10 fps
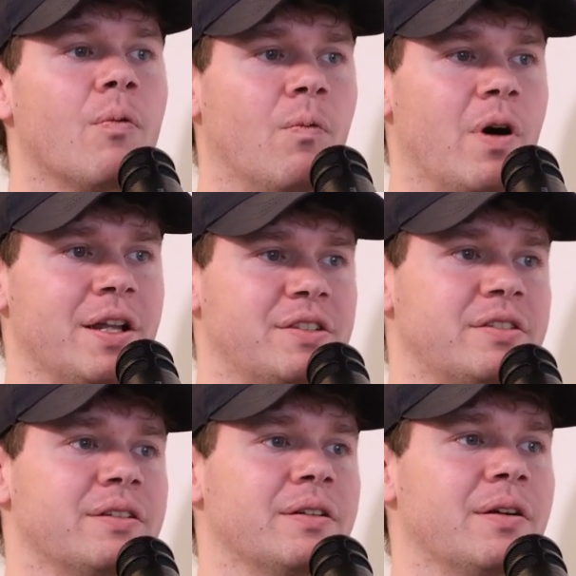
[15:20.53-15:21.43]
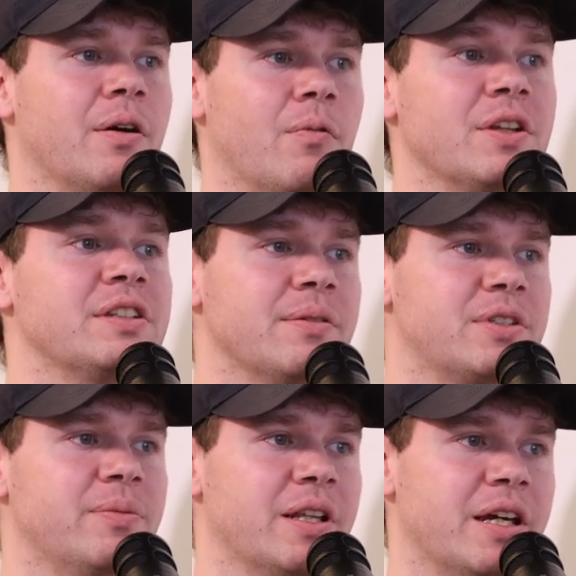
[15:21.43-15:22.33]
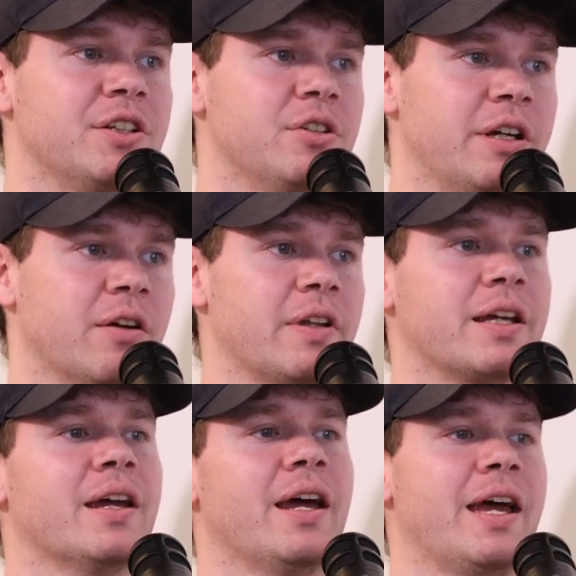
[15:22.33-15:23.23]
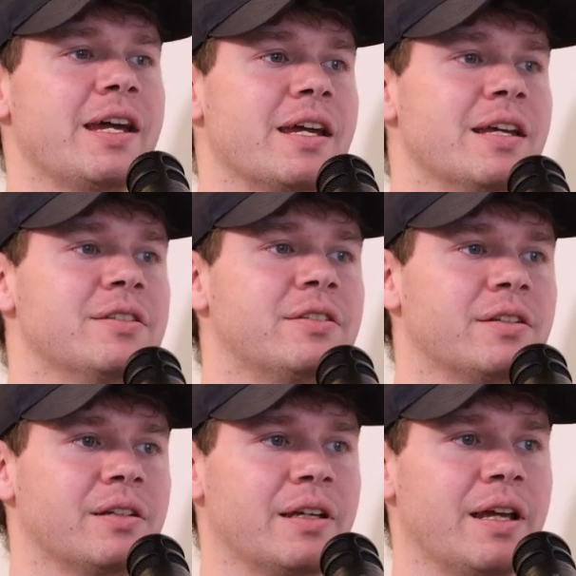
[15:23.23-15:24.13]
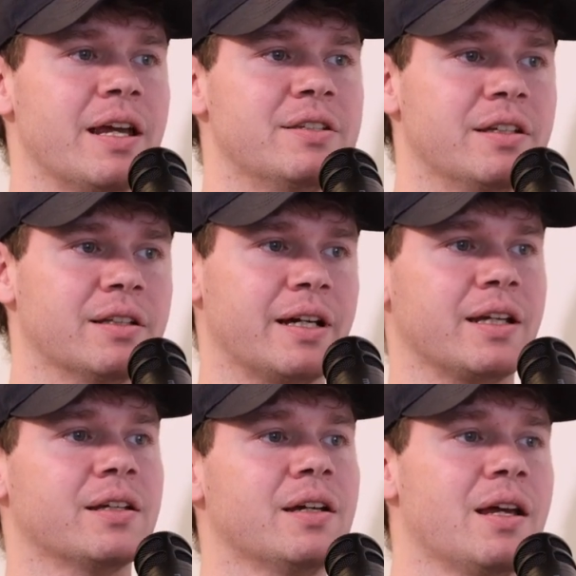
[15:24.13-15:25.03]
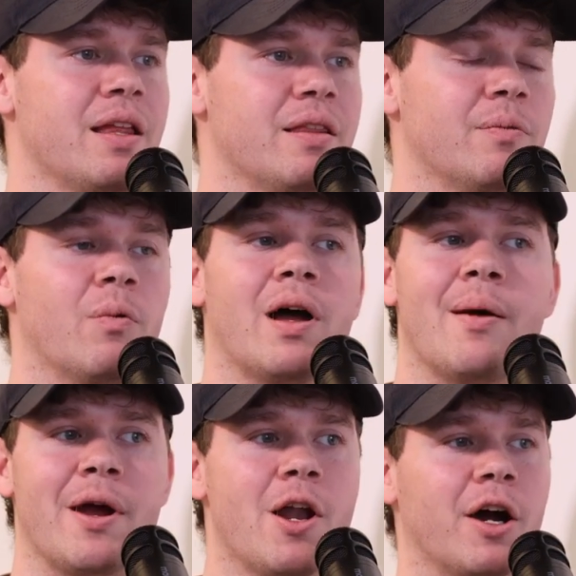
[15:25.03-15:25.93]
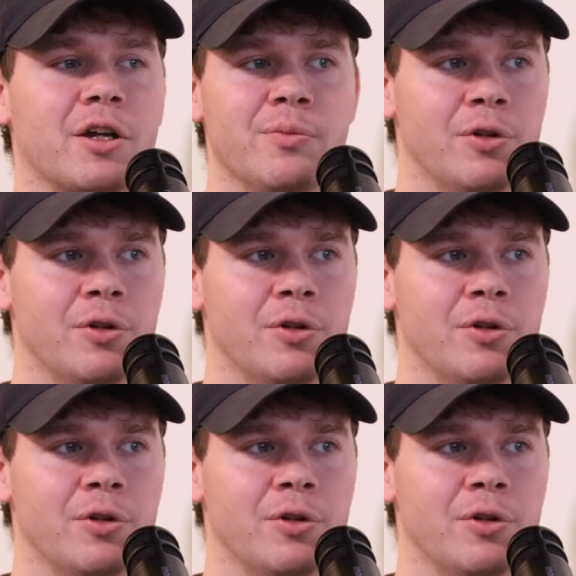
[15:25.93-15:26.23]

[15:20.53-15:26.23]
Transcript: what seems to be the issue here of like, hey, is it like, am I not